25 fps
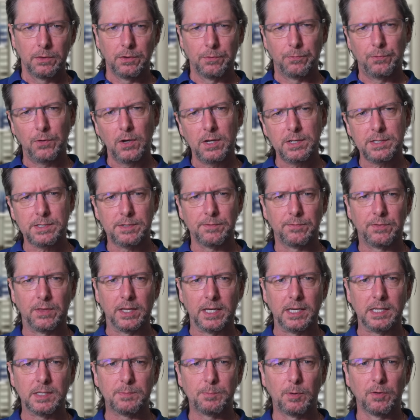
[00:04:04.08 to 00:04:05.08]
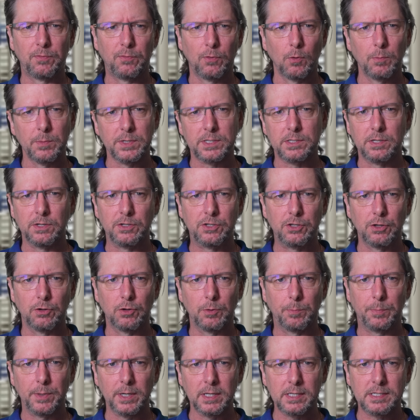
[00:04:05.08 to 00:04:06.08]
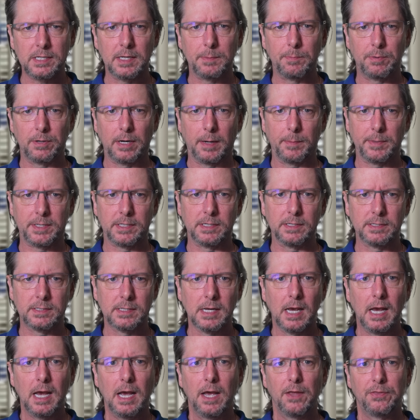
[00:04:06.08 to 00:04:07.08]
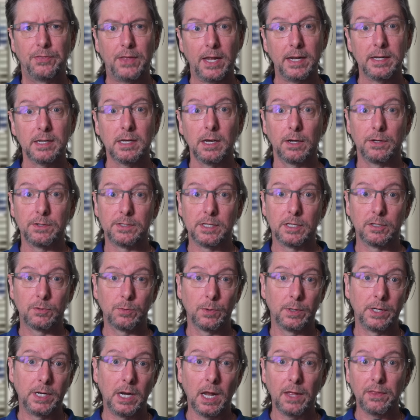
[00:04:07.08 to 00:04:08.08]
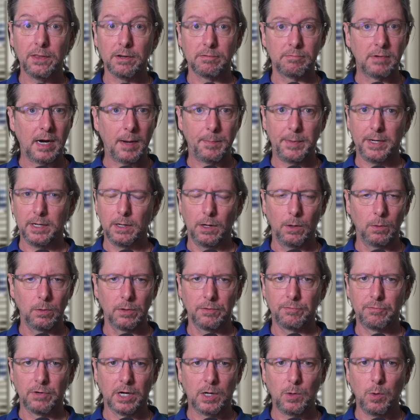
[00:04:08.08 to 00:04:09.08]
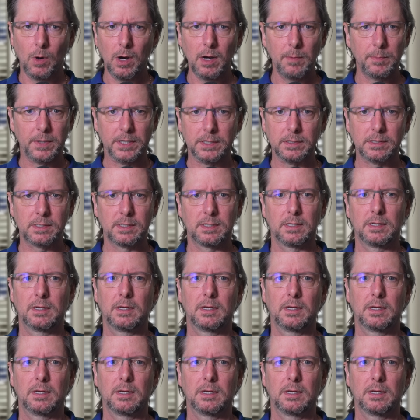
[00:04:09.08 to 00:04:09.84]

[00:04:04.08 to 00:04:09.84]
The first of these, performance and durability parameters, then goes into another rabbit hole of requirements.